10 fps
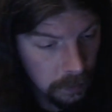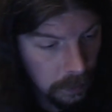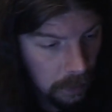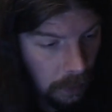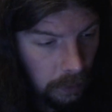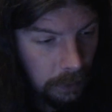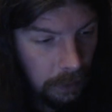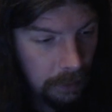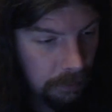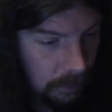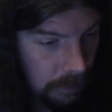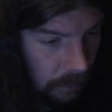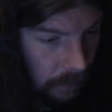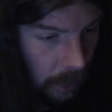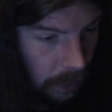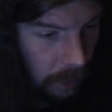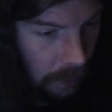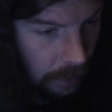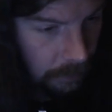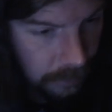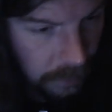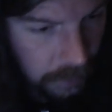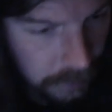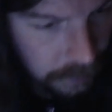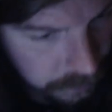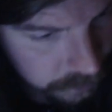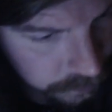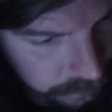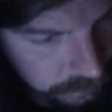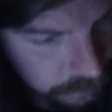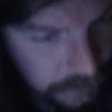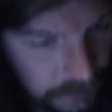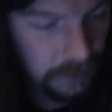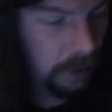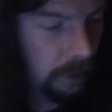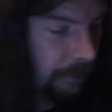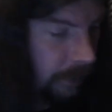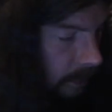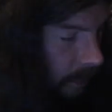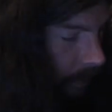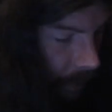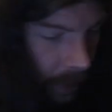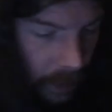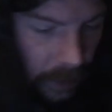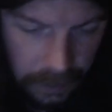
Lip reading: Holy crap. Holy crap. But yeah, gotta fight the good fight.